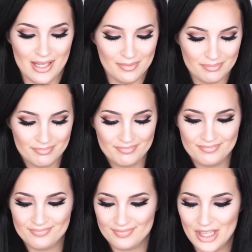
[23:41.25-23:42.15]

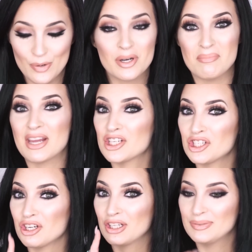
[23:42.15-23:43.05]
you want to make
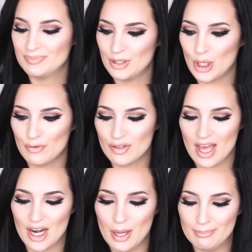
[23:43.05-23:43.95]
sure you cover
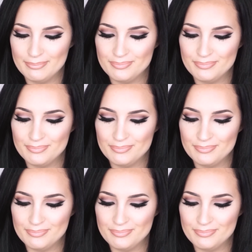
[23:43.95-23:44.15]
it up.